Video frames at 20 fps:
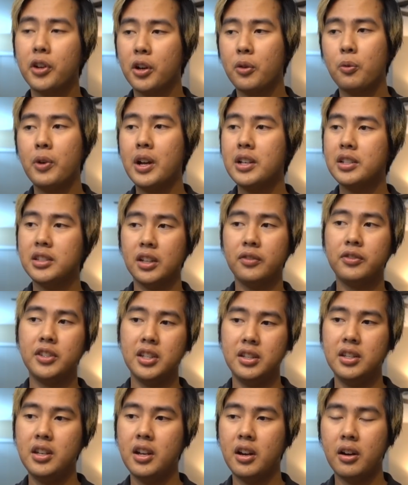for the rest
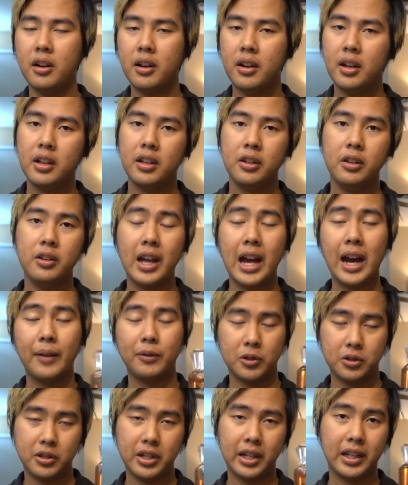of the year you
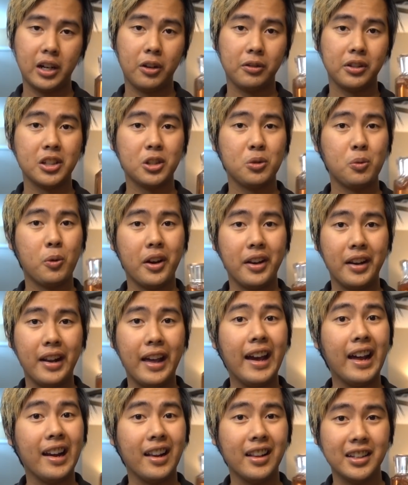have to check out this
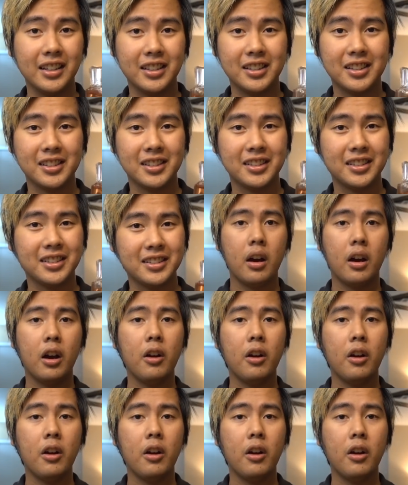one at least